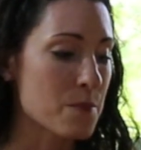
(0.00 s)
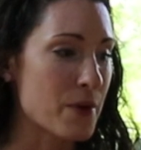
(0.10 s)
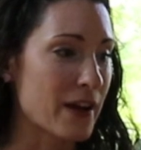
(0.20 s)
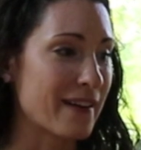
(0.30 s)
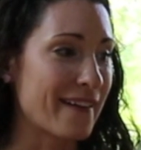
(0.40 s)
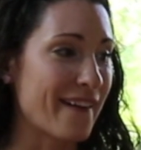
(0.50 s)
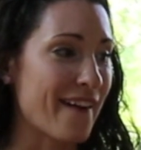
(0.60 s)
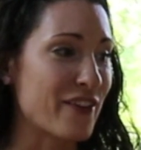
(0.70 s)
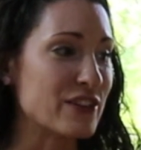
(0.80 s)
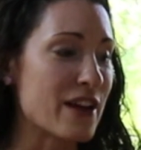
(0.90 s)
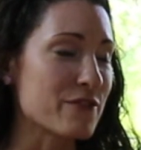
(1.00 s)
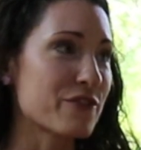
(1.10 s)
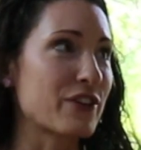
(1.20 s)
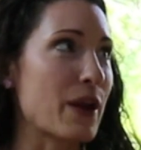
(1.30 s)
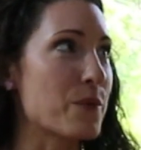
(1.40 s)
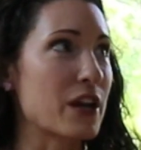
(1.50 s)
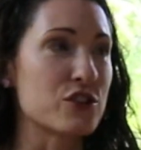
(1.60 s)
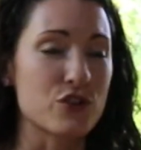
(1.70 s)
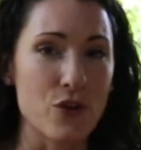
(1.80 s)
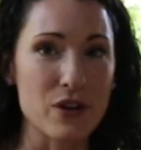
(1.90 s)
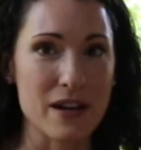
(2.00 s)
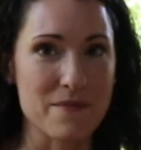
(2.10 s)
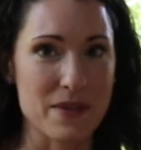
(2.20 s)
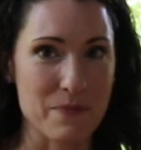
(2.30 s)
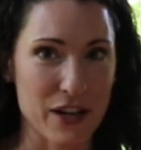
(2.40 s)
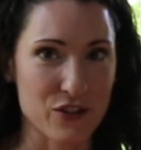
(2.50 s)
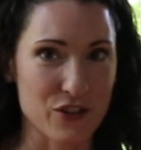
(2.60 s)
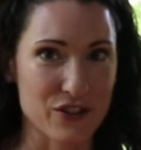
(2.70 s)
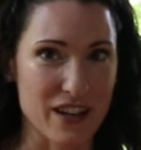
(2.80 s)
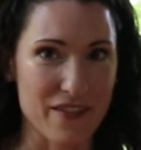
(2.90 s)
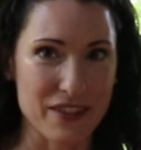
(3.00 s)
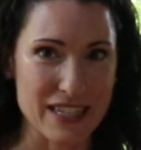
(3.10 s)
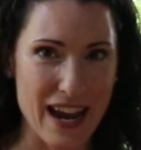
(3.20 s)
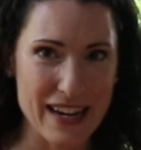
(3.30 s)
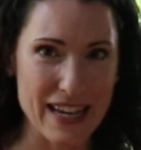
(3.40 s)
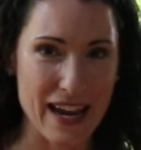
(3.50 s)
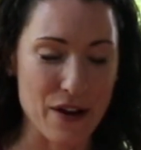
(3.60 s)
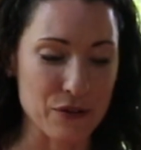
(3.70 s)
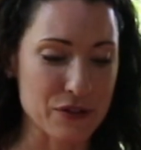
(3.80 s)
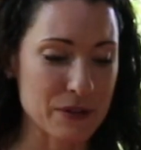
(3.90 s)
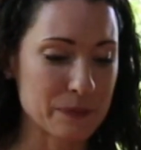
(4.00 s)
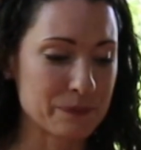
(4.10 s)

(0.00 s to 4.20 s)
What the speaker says: But I'll never forget when I showed him the pictures of the tiny house,